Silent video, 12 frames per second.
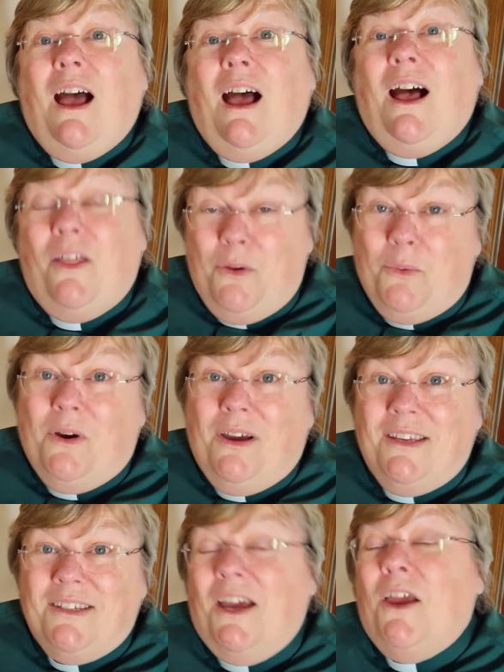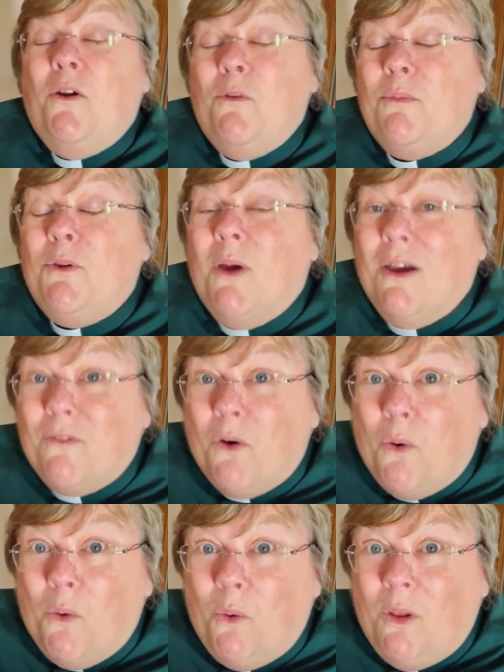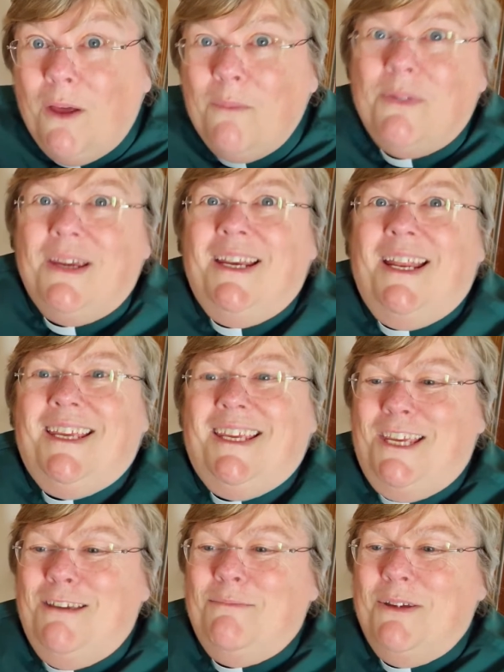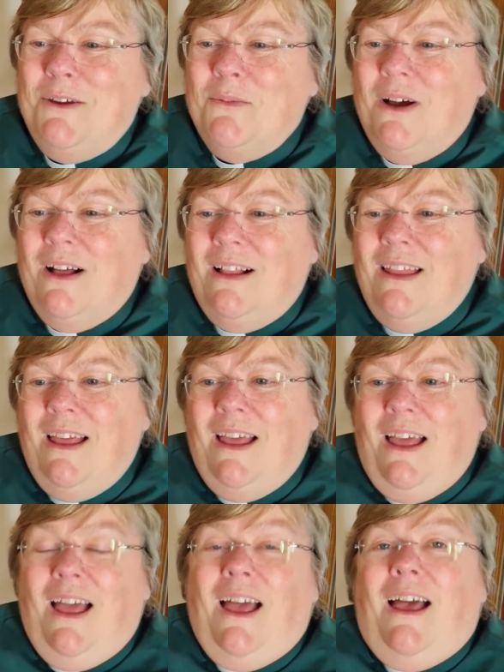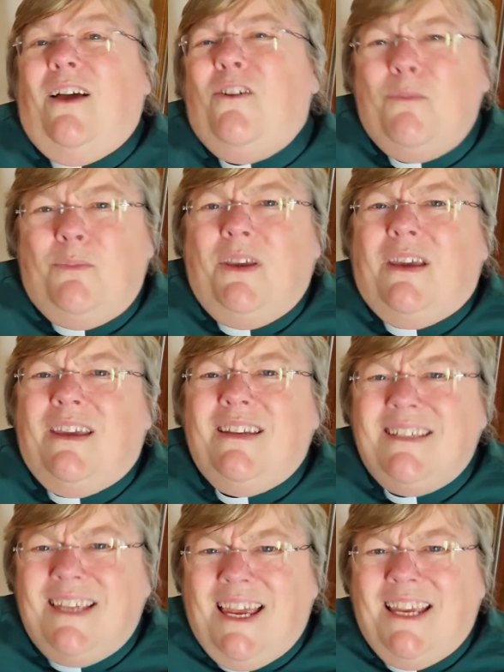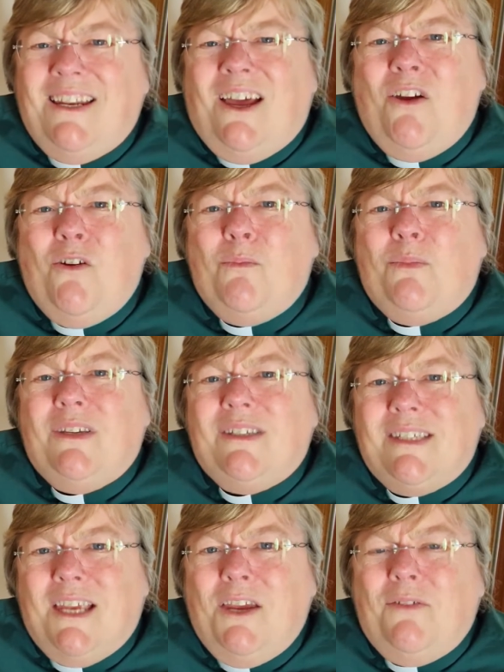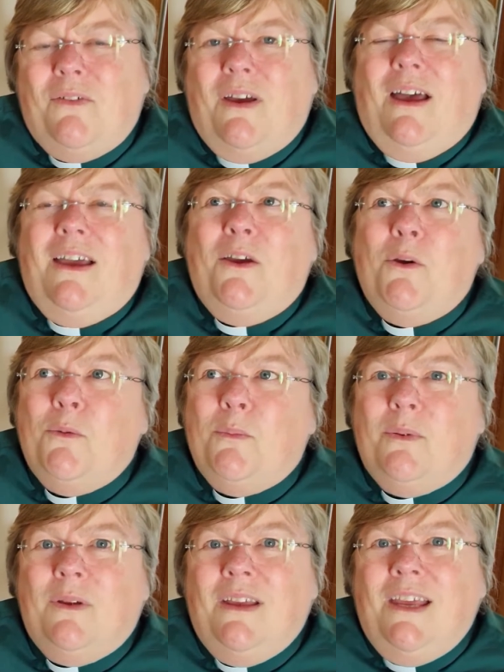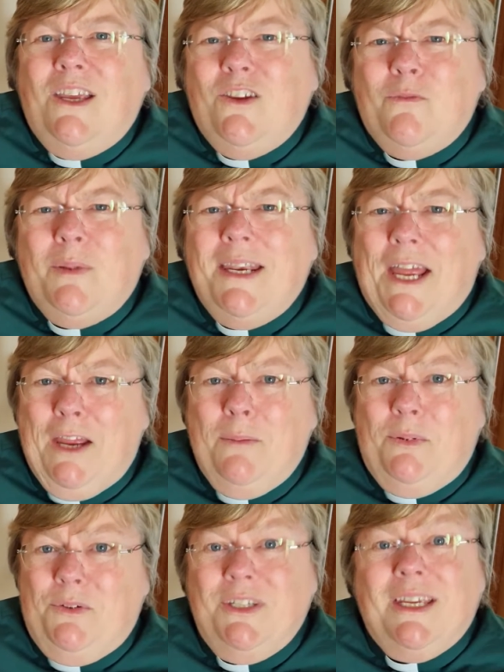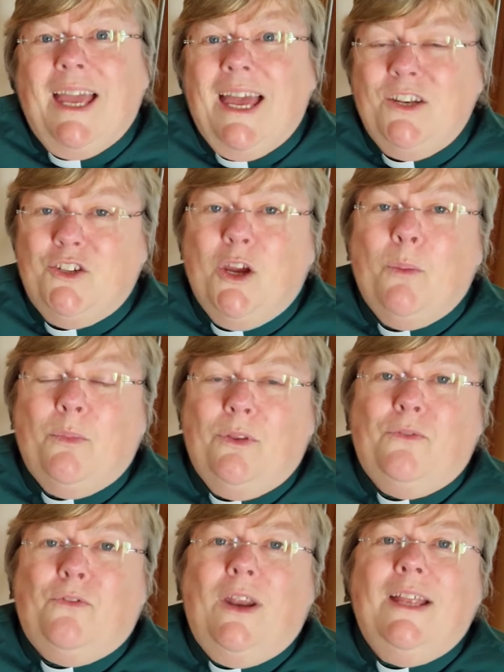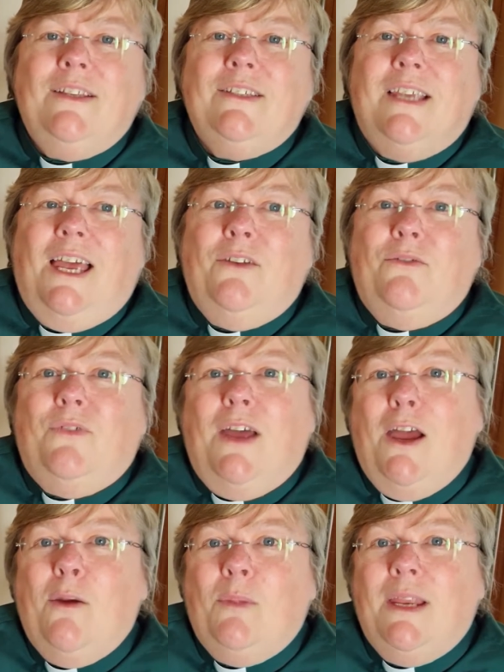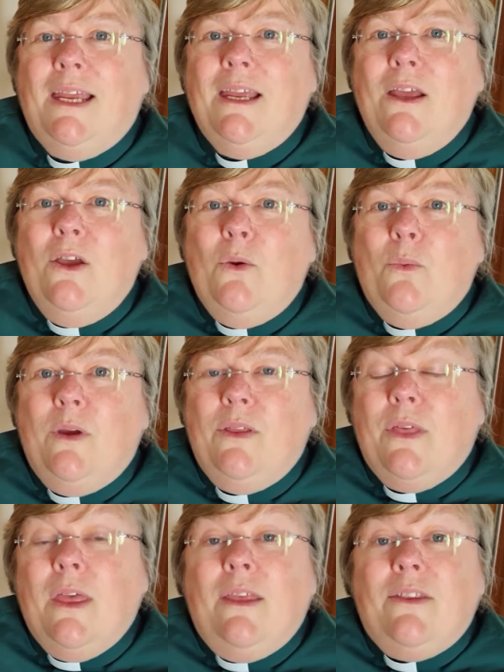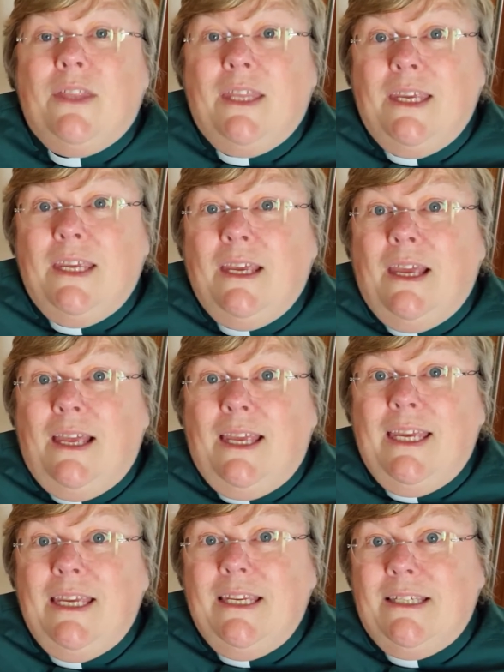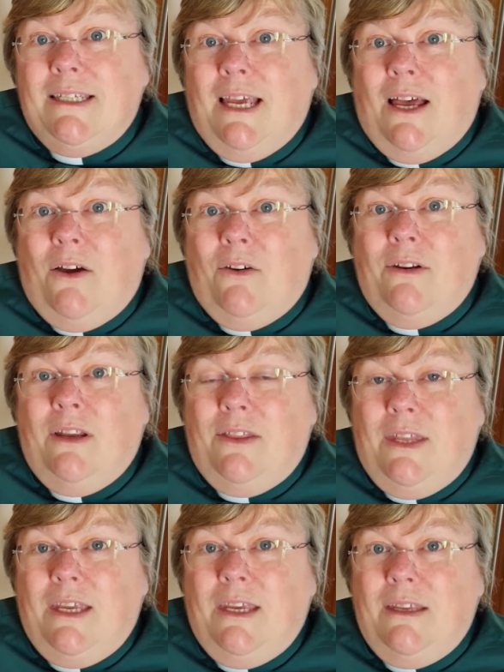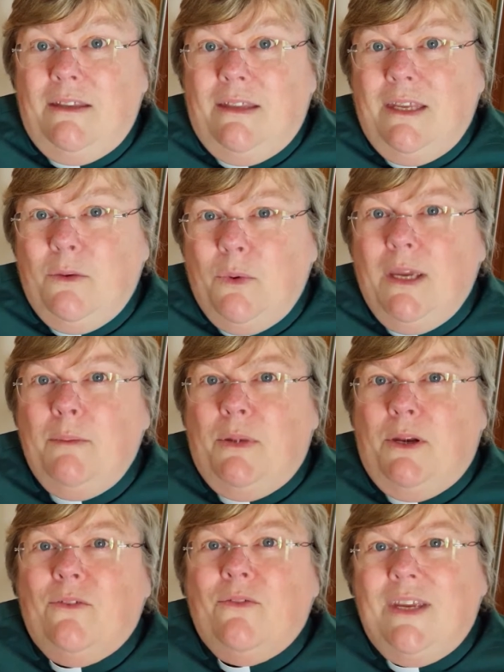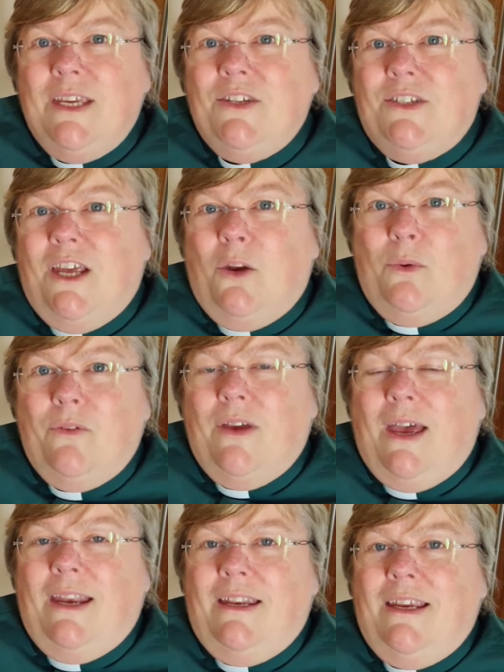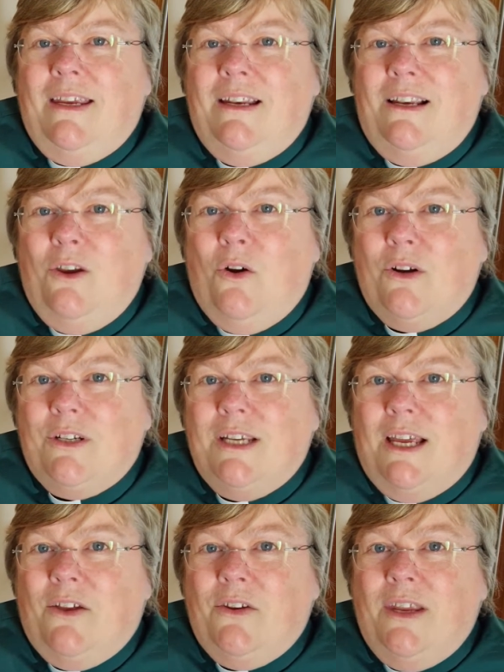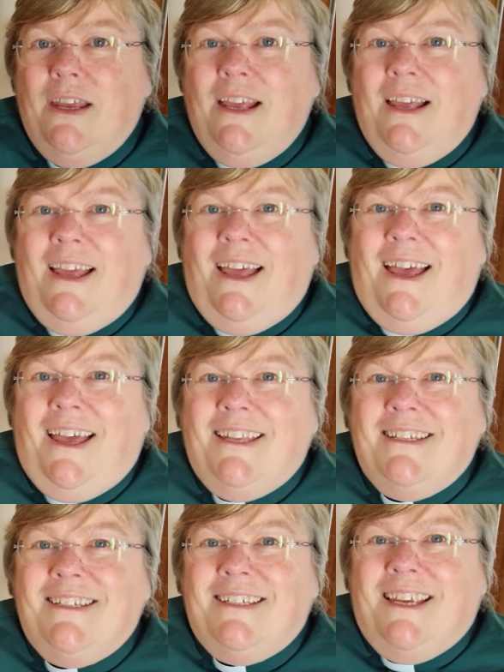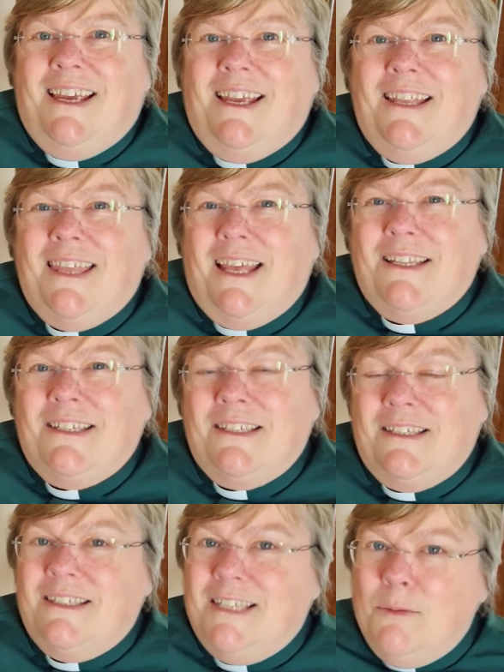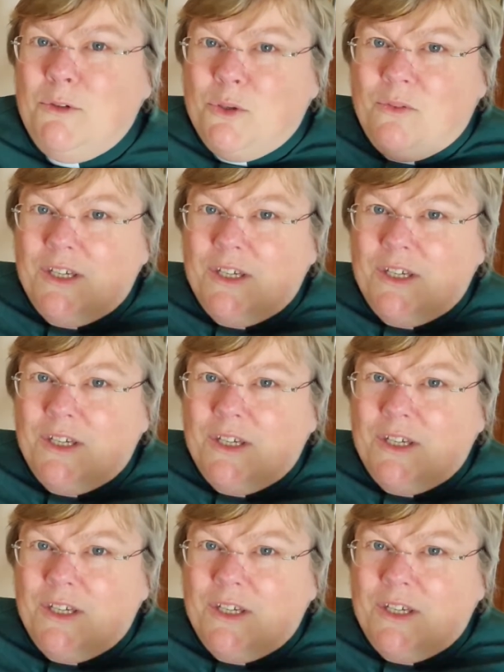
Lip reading: I hope you have all been keeping well. I hope you're content. I hope you're safe. I hope you've been able to catch up with friends and family with the ease down, the wee bit of ease down we've had in lockdown. And that seems to have